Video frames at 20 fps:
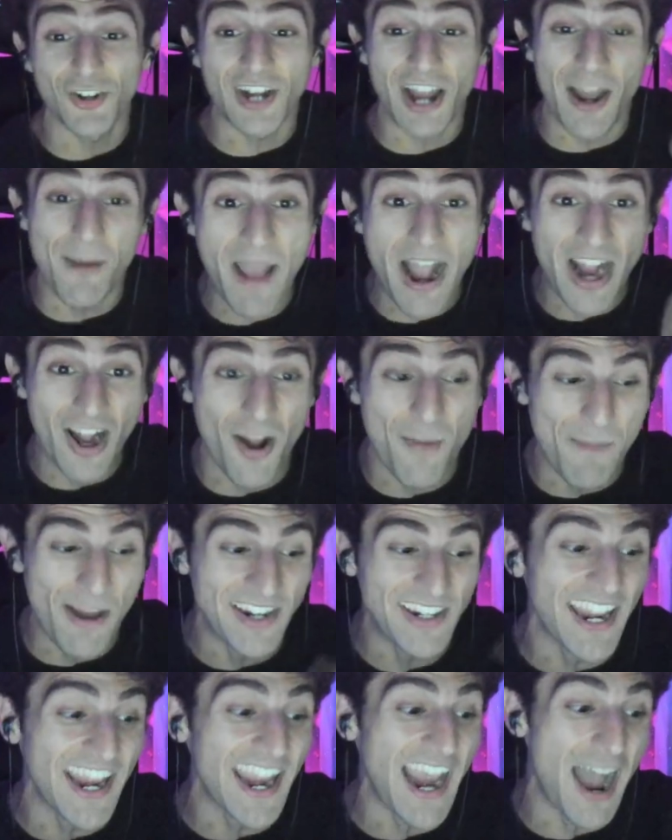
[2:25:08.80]
come back on
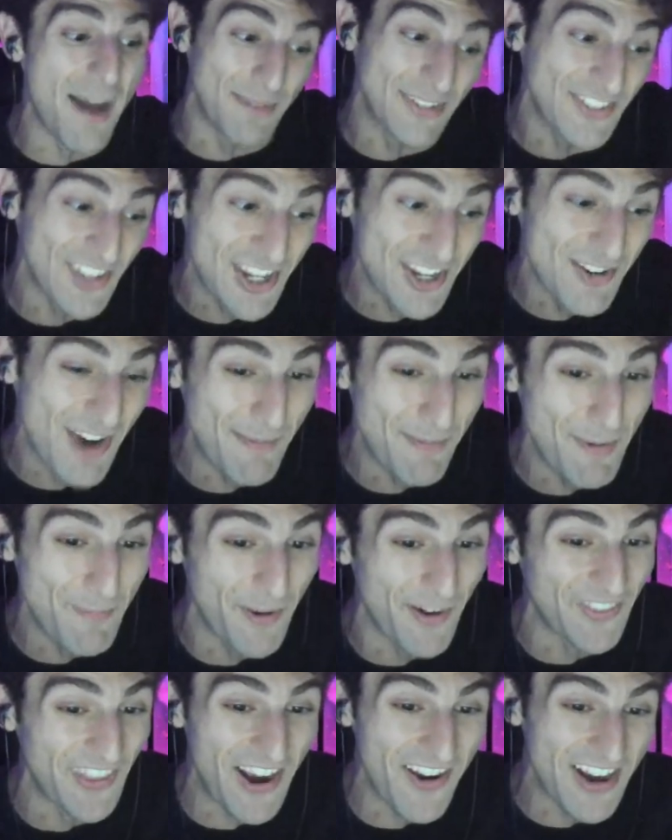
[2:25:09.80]
Monday. I'm gonna sing you happy
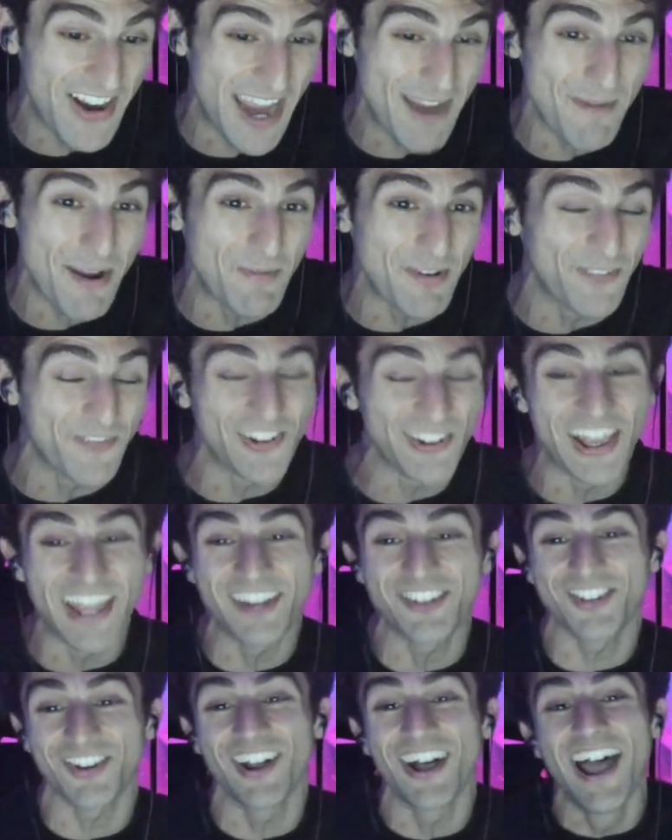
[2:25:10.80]
birthday, okay, my beautiful
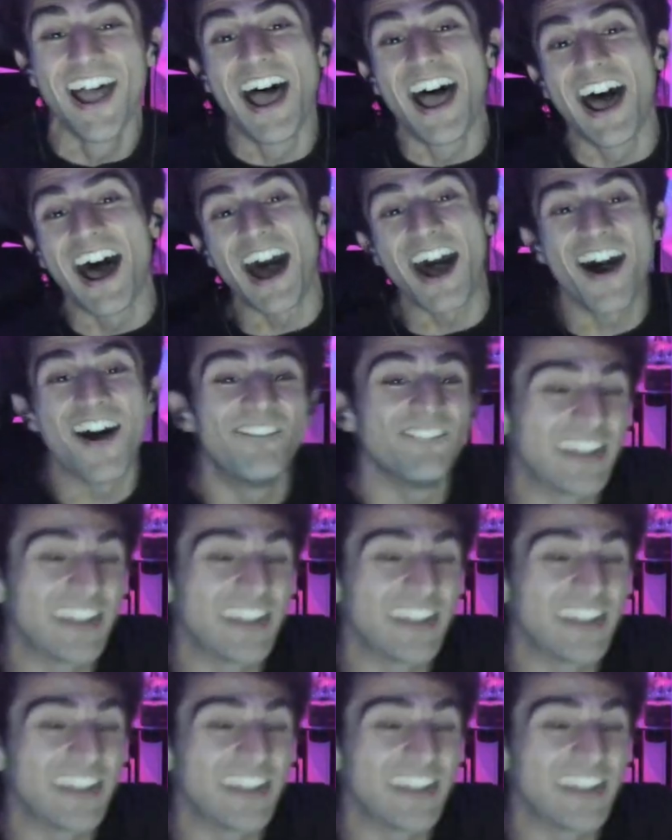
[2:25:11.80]
angel? Um,